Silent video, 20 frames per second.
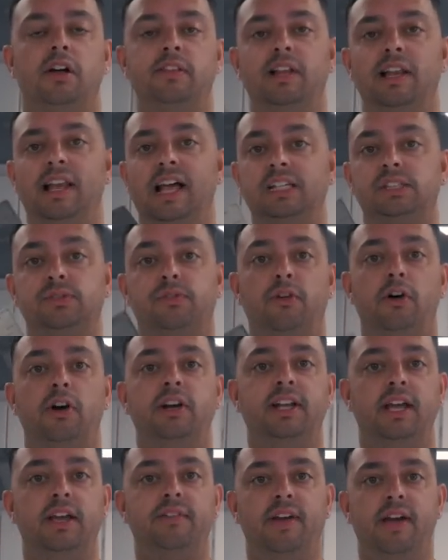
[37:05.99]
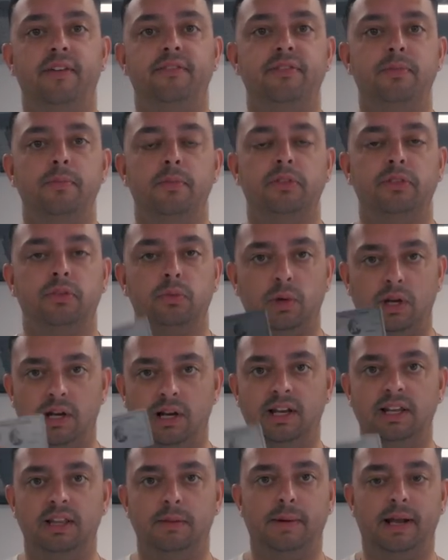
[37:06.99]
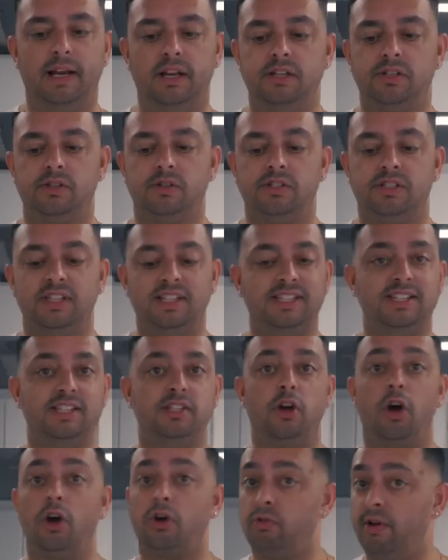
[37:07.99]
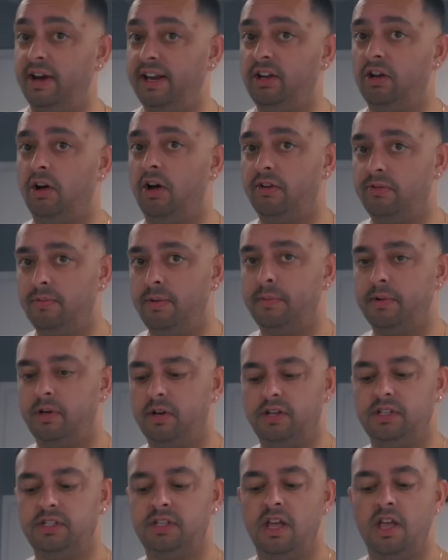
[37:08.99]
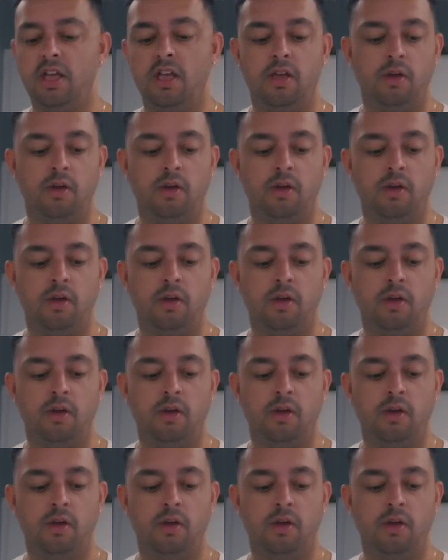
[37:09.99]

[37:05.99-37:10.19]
On the last Friday of every month, we clear the balance, because this is not a credit card, remember guys.